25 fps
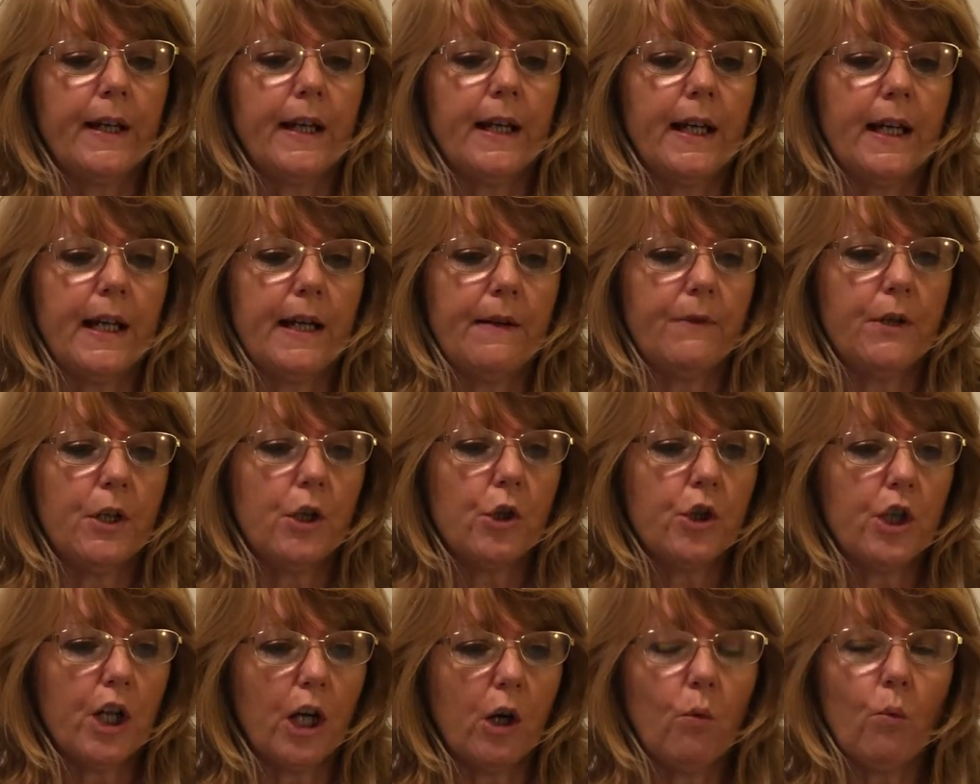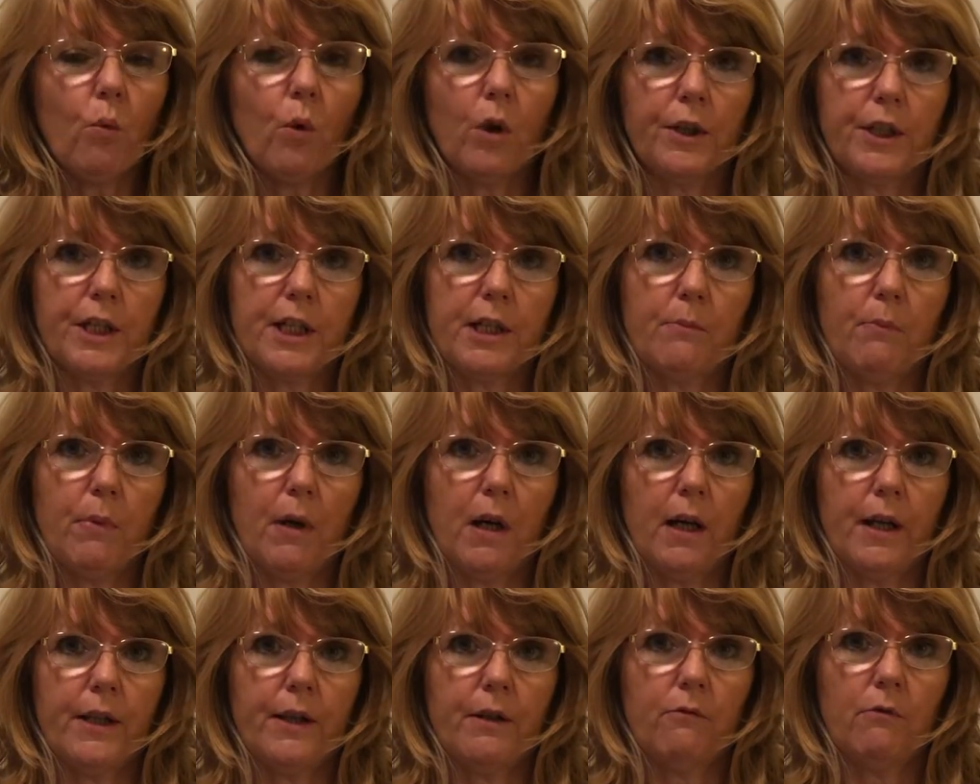If you don't want to
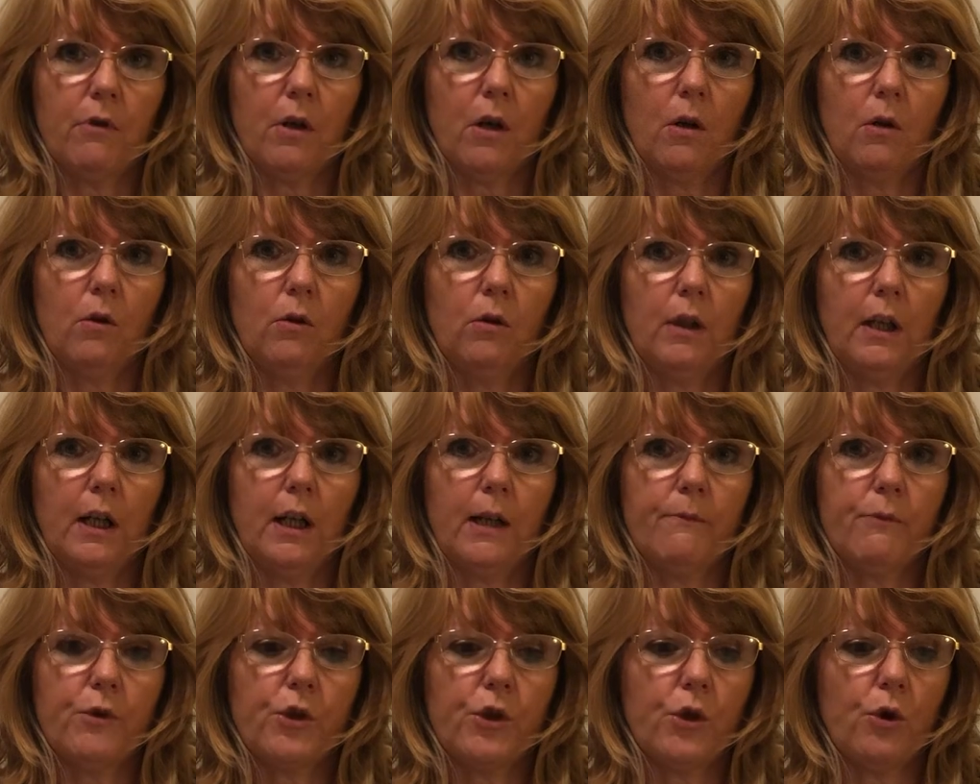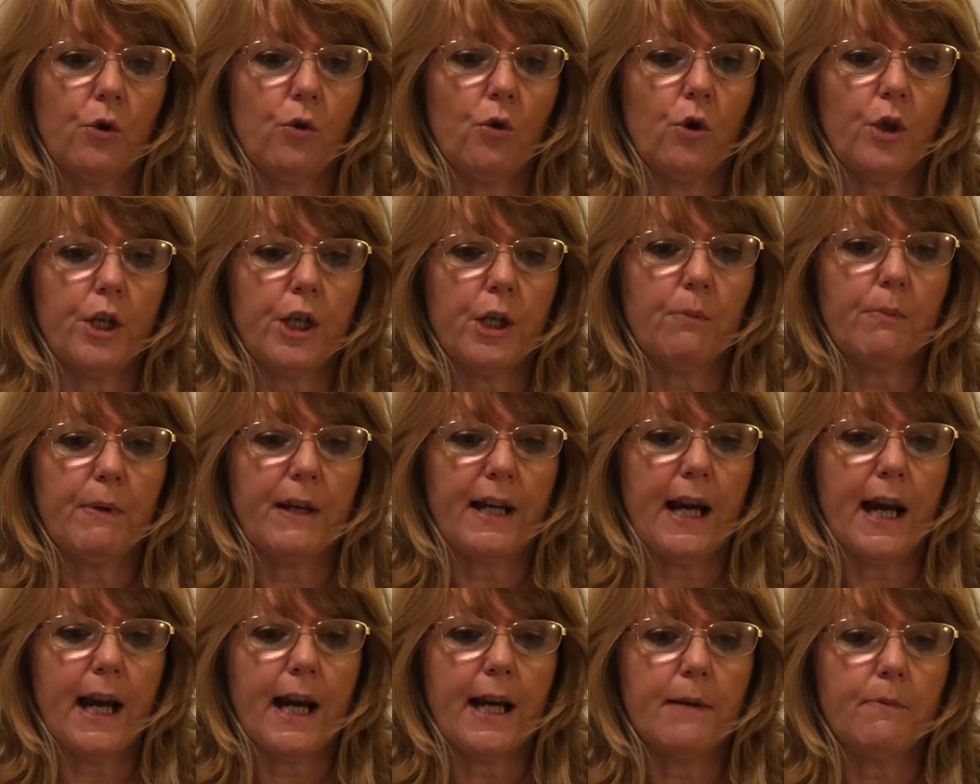buy the roll, I'm sure you'll
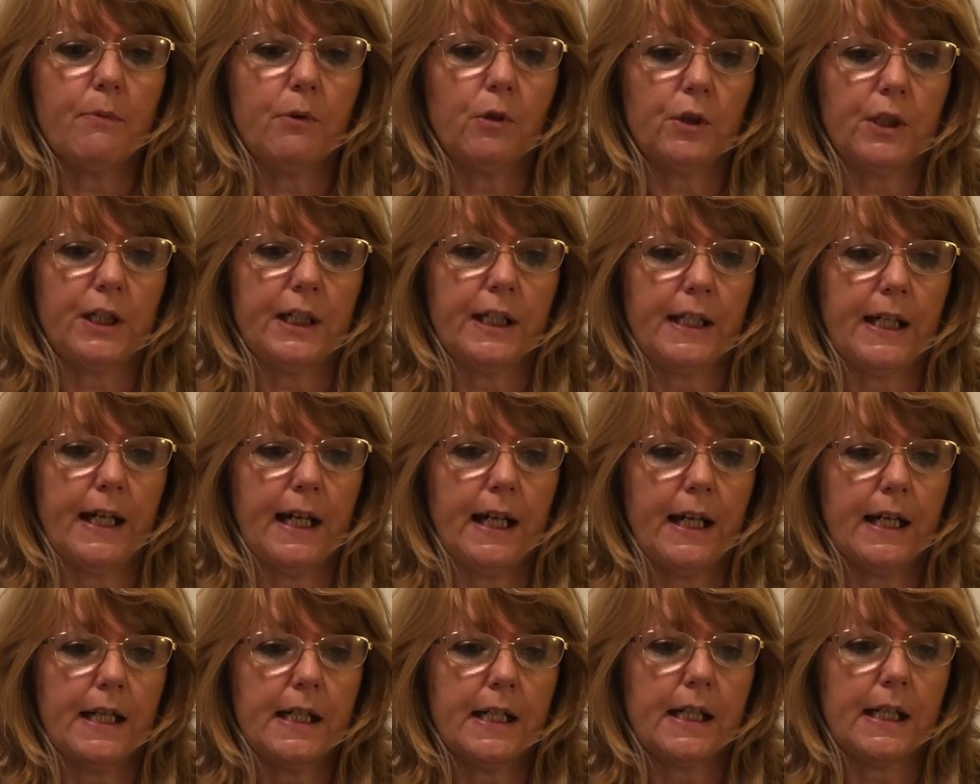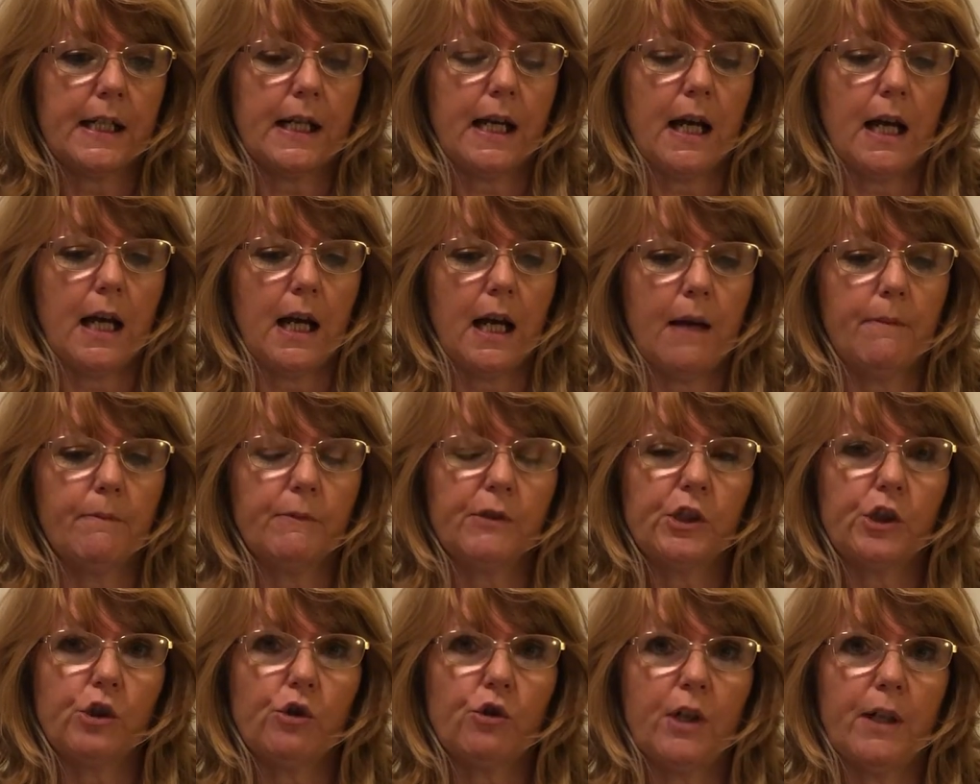be able to get
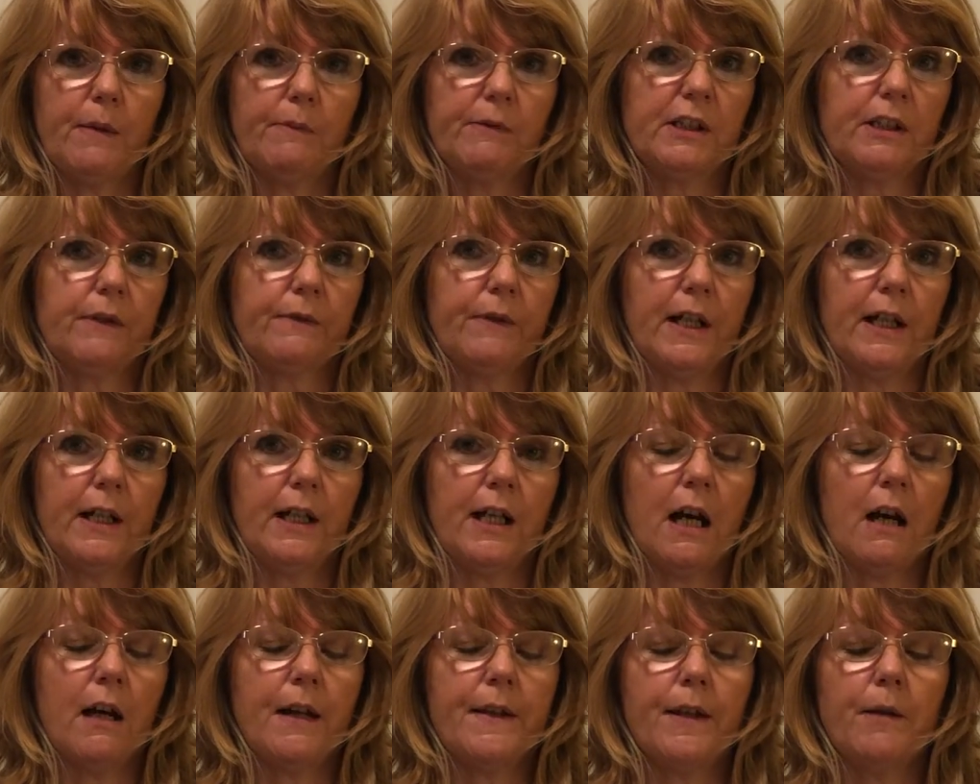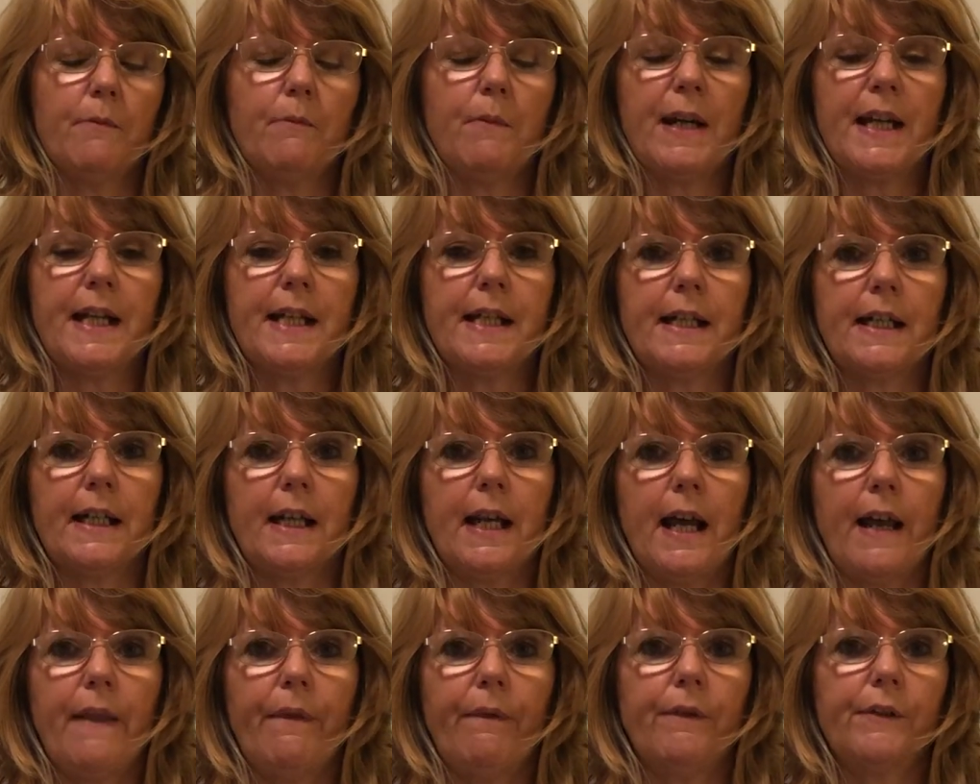strips of it, either metre
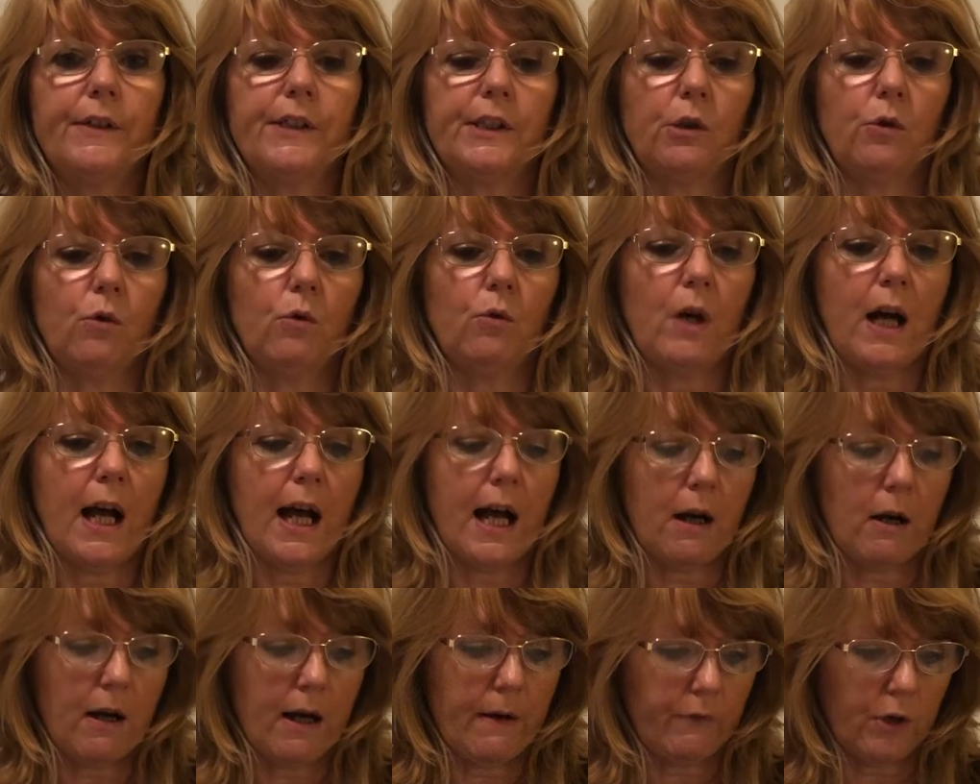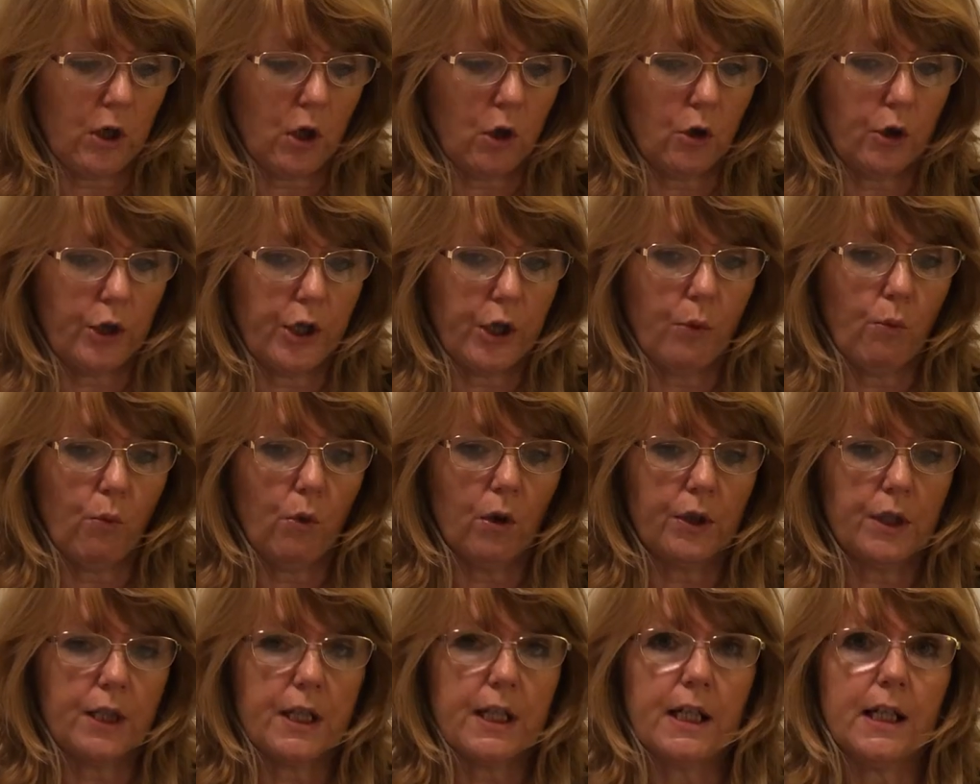lengths or however long you
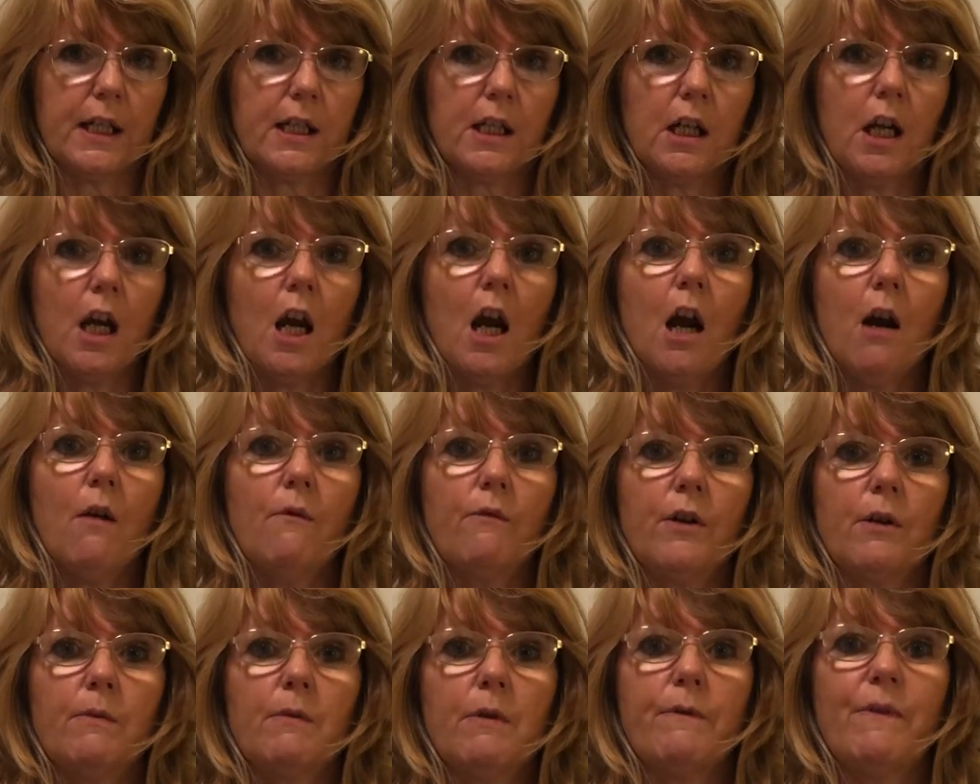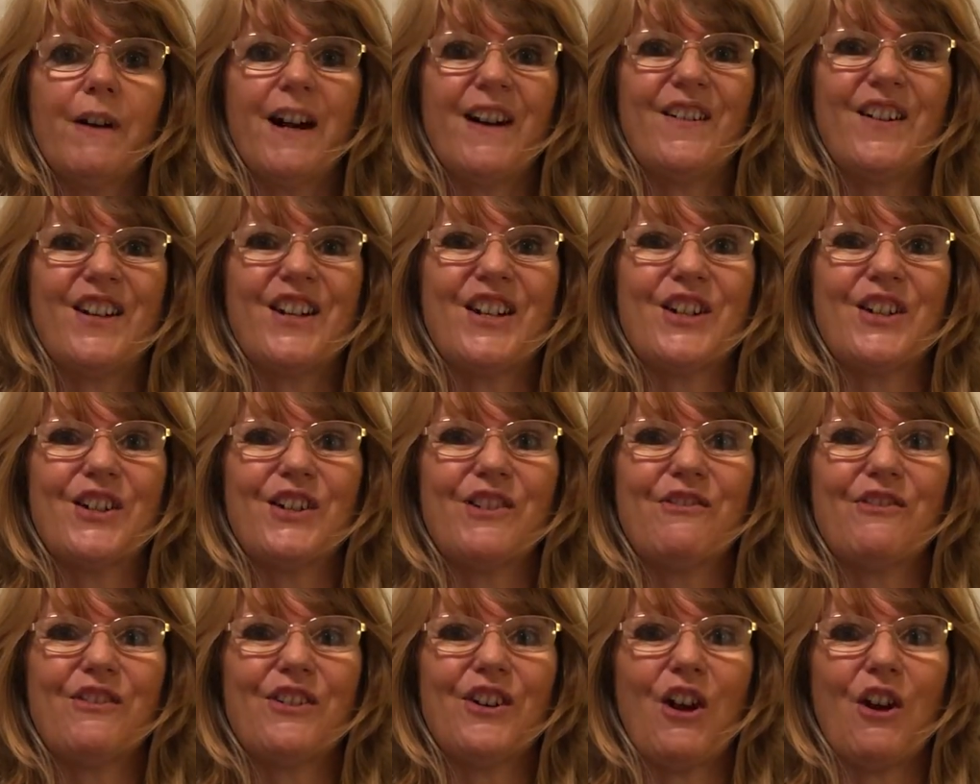wanted, from a very good
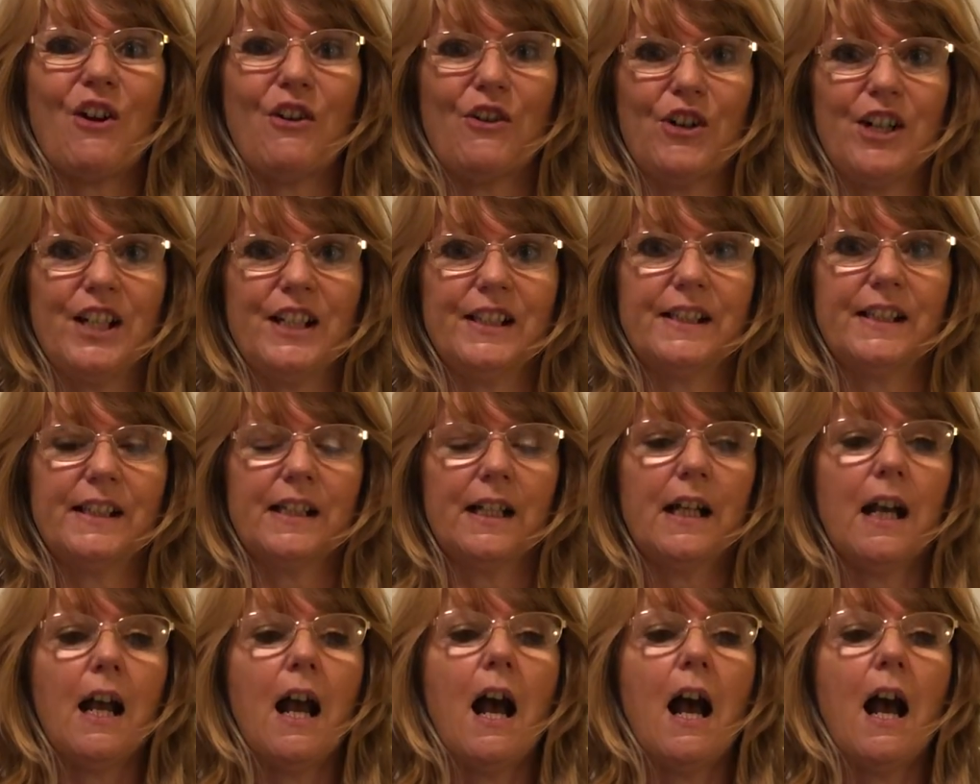florist.